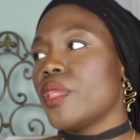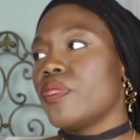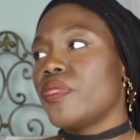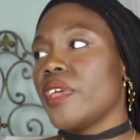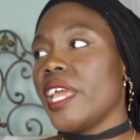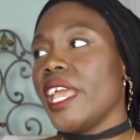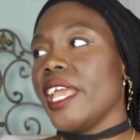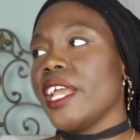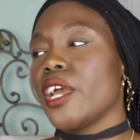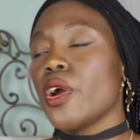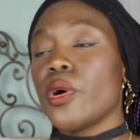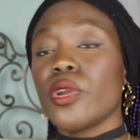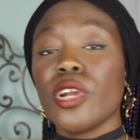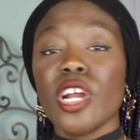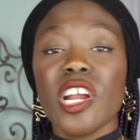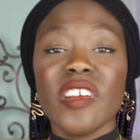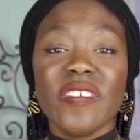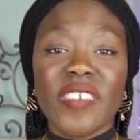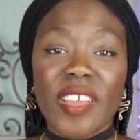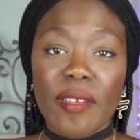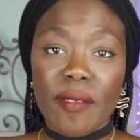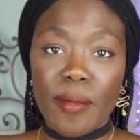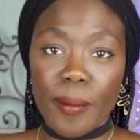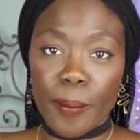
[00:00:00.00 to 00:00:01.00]
They go to
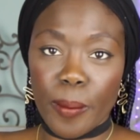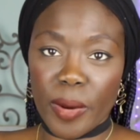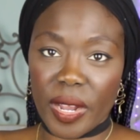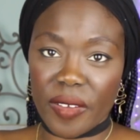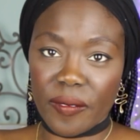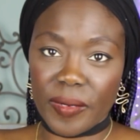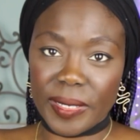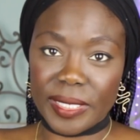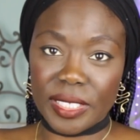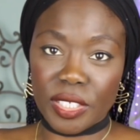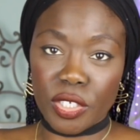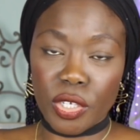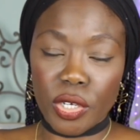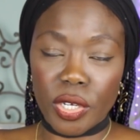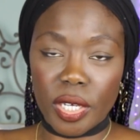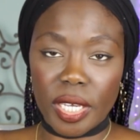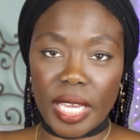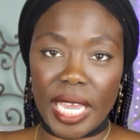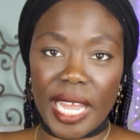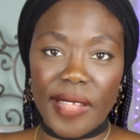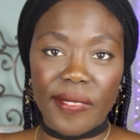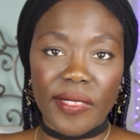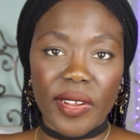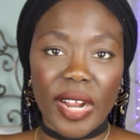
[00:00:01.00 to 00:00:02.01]
her favorite breakfast
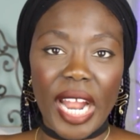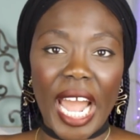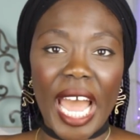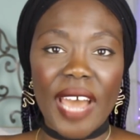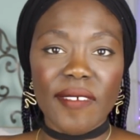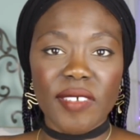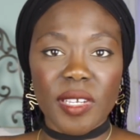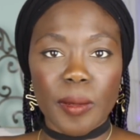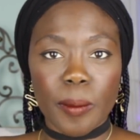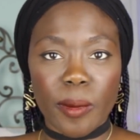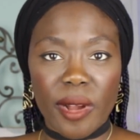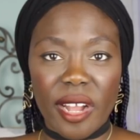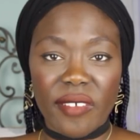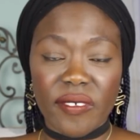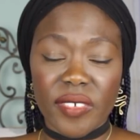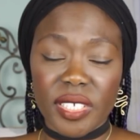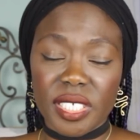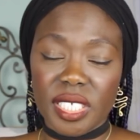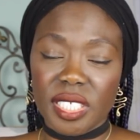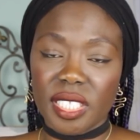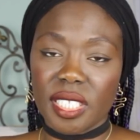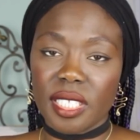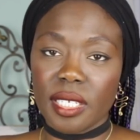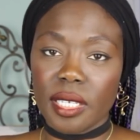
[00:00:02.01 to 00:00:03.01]
nook and they're having
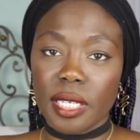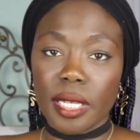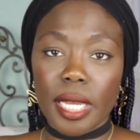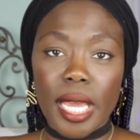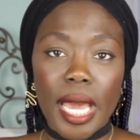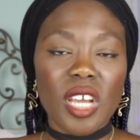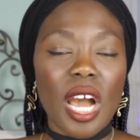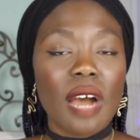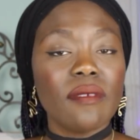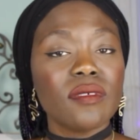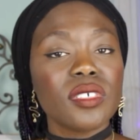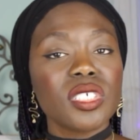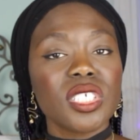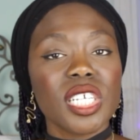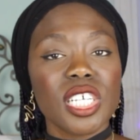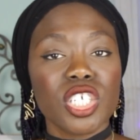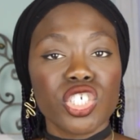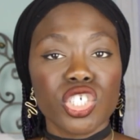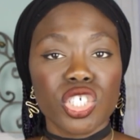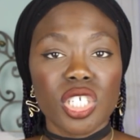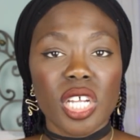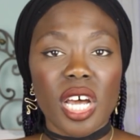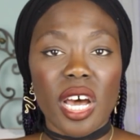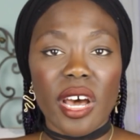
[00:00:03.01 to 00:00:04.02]
breakfast, and the
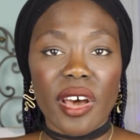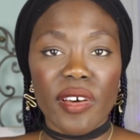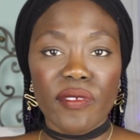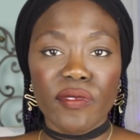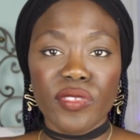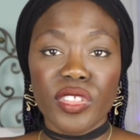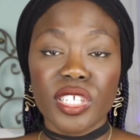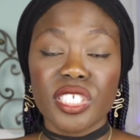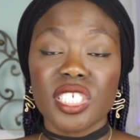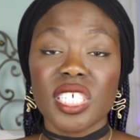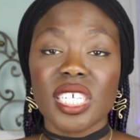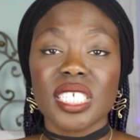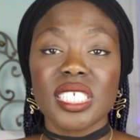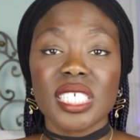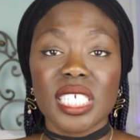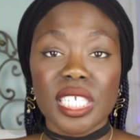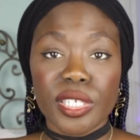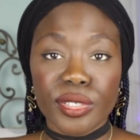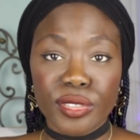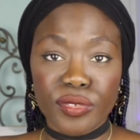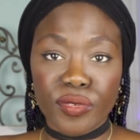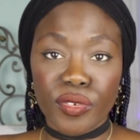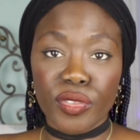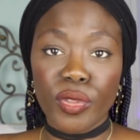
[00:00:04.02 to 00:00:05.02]
conversation of the
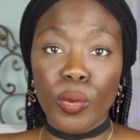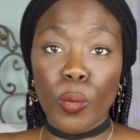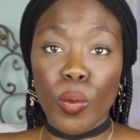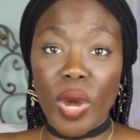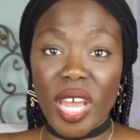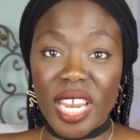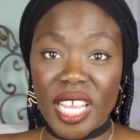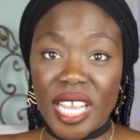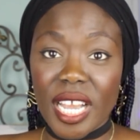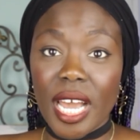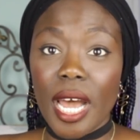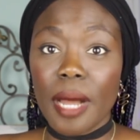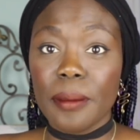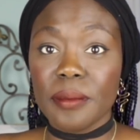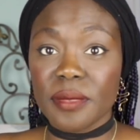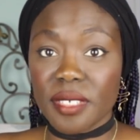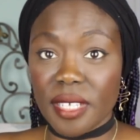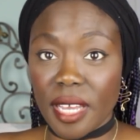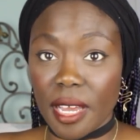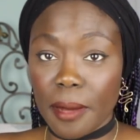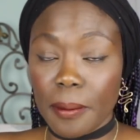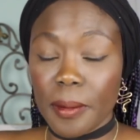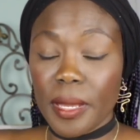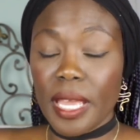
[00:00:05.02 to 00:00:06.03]
tuxedos for the wedding comes
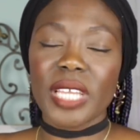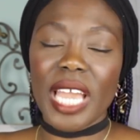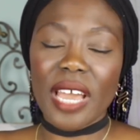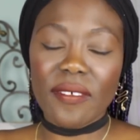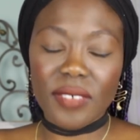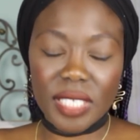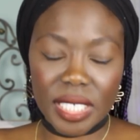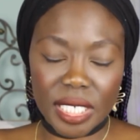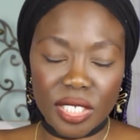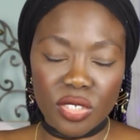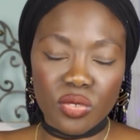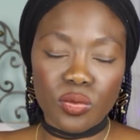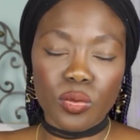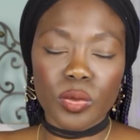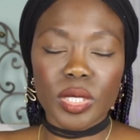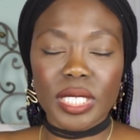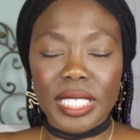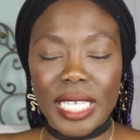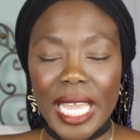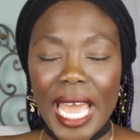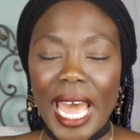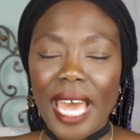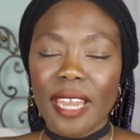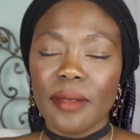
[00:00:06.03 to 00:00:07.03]
up. Evelyn is
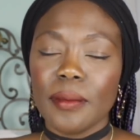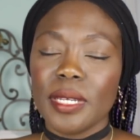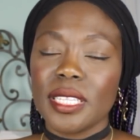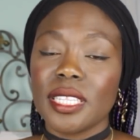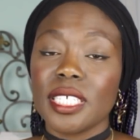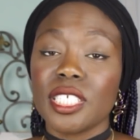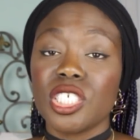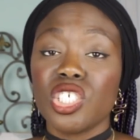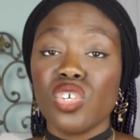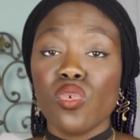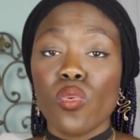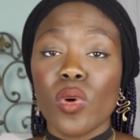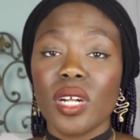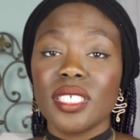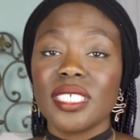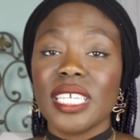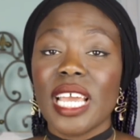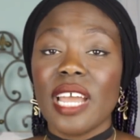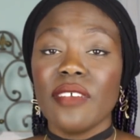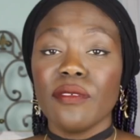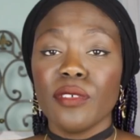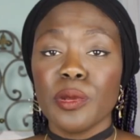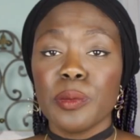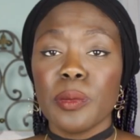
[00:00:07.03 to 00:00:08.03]
really adamant that she wants
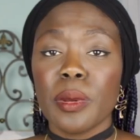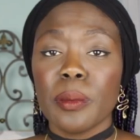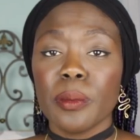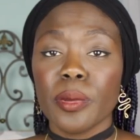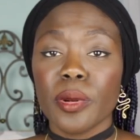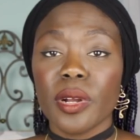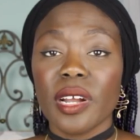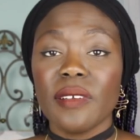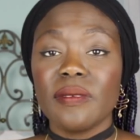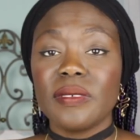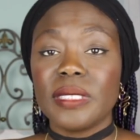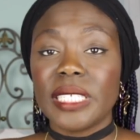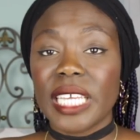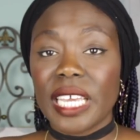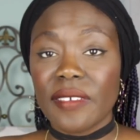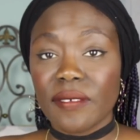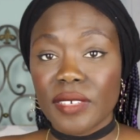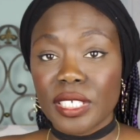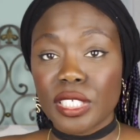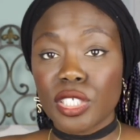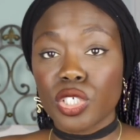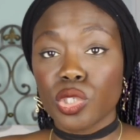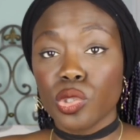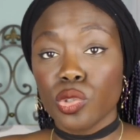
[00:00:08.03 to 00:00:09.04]
every member of
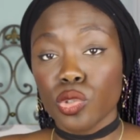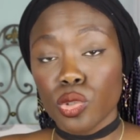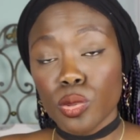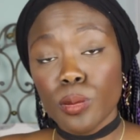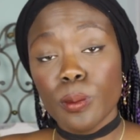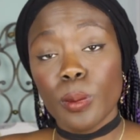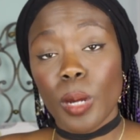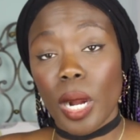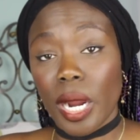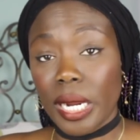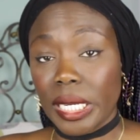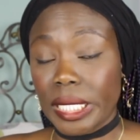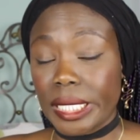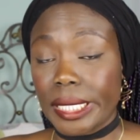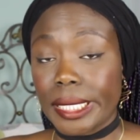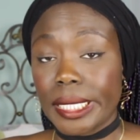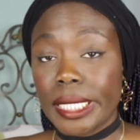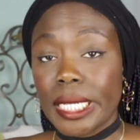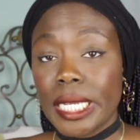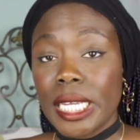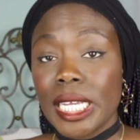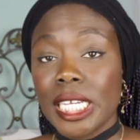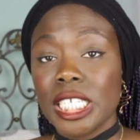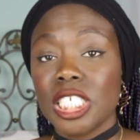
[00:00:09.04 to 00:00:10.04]
David's groom party
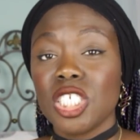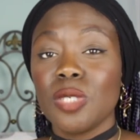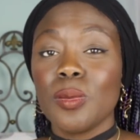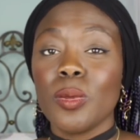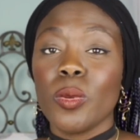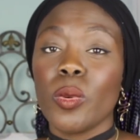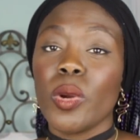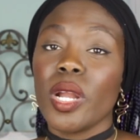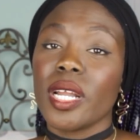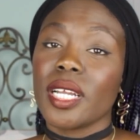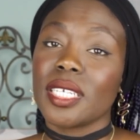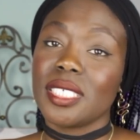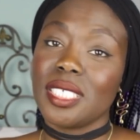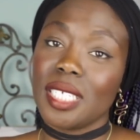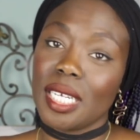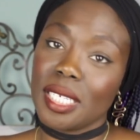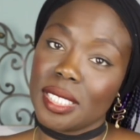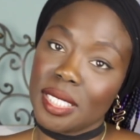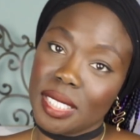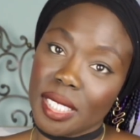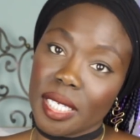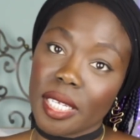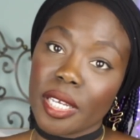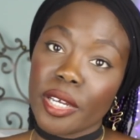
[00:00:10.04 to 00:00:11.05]
to be wearing a
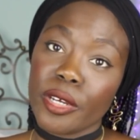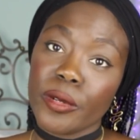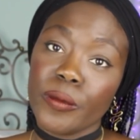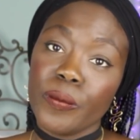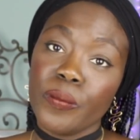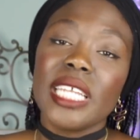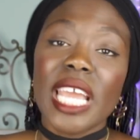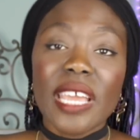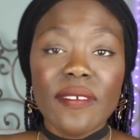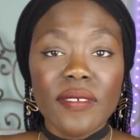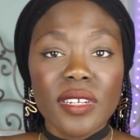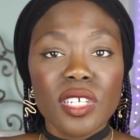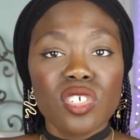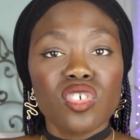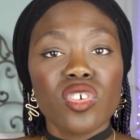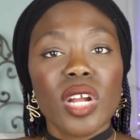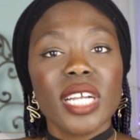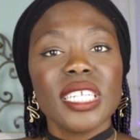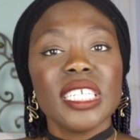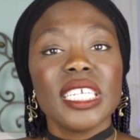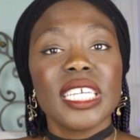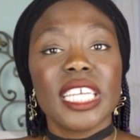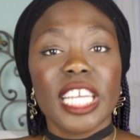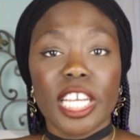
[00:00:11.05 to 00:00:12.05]
tuxedo. David is
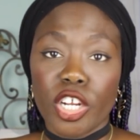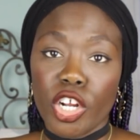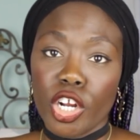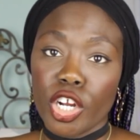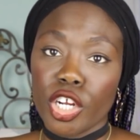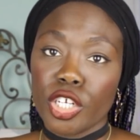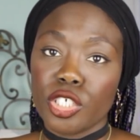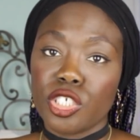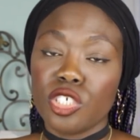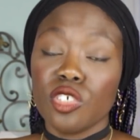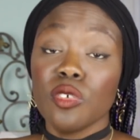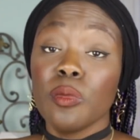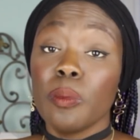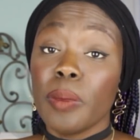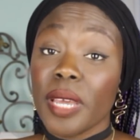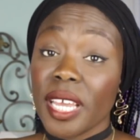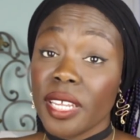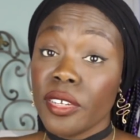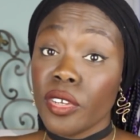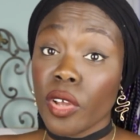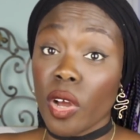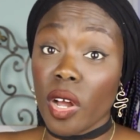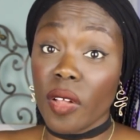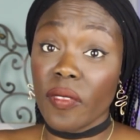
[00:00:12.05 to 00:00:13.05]
trying to get her to
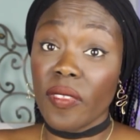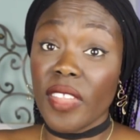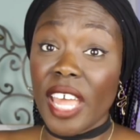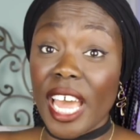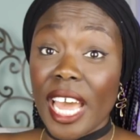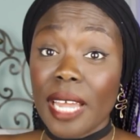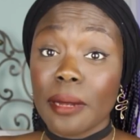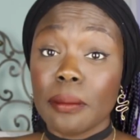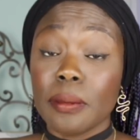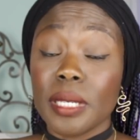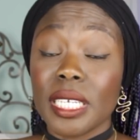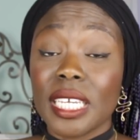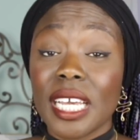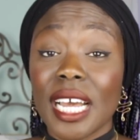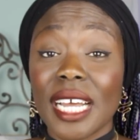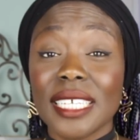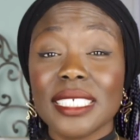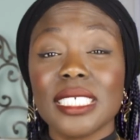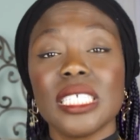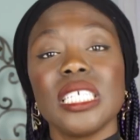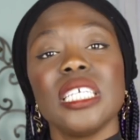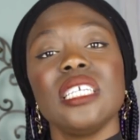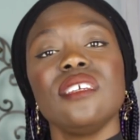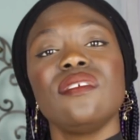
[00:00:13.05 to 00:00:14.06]
bend on that
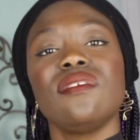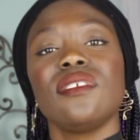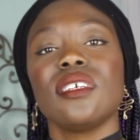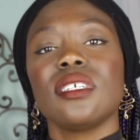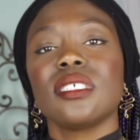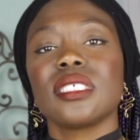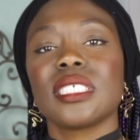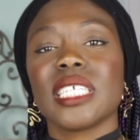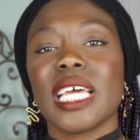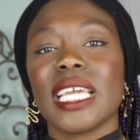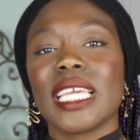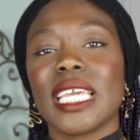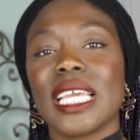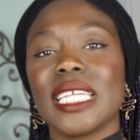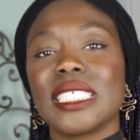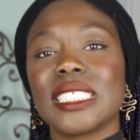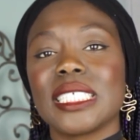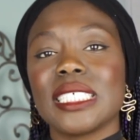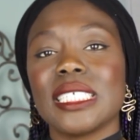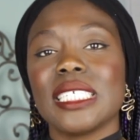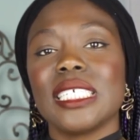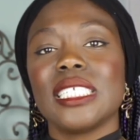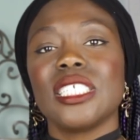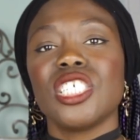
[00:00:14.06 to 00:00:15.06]
because he feels like
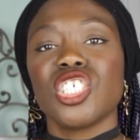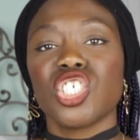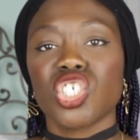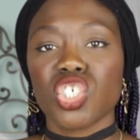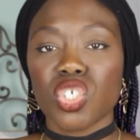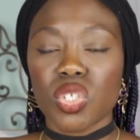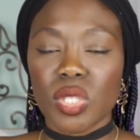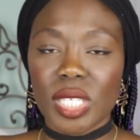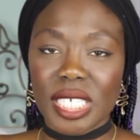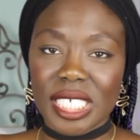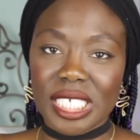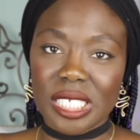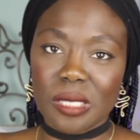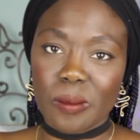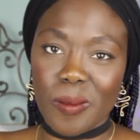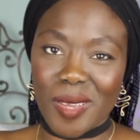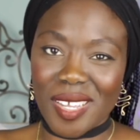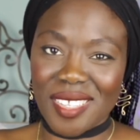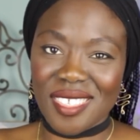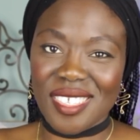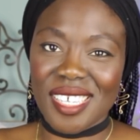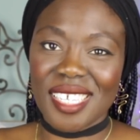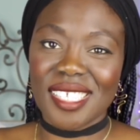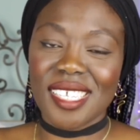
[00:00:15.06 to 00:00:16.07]
it's an additional
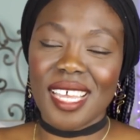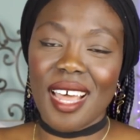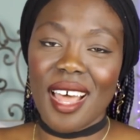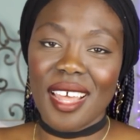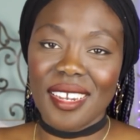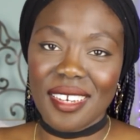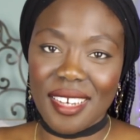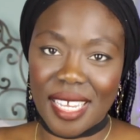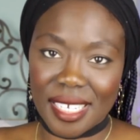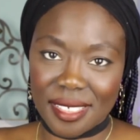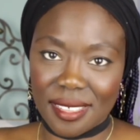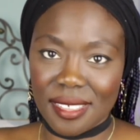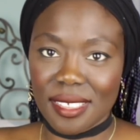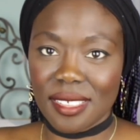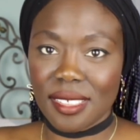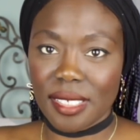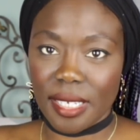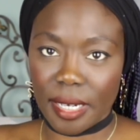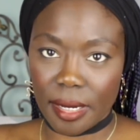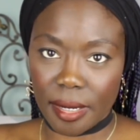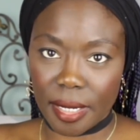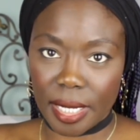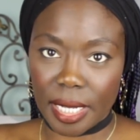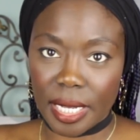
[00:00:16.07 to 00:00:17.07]
expense that's
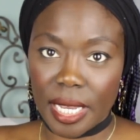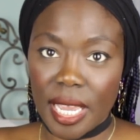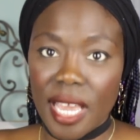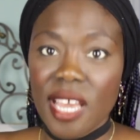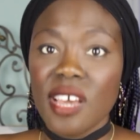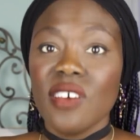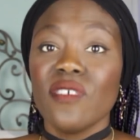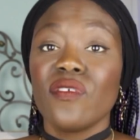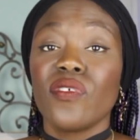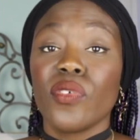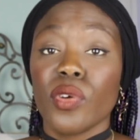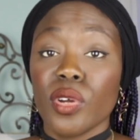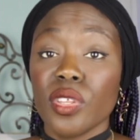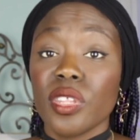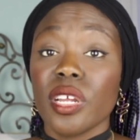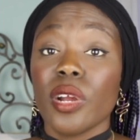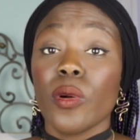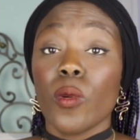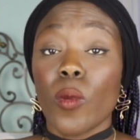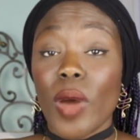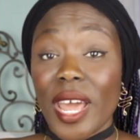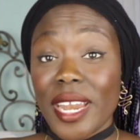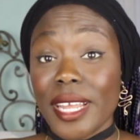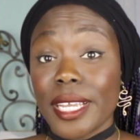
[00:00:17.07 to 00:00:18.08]
unnecessary for
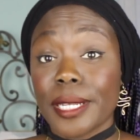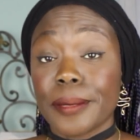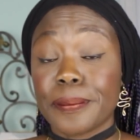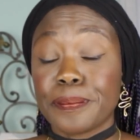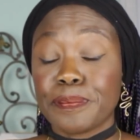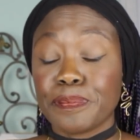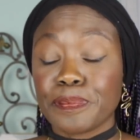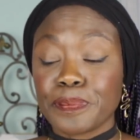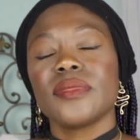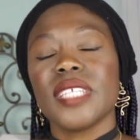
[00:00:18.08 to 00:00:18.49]
their wedding.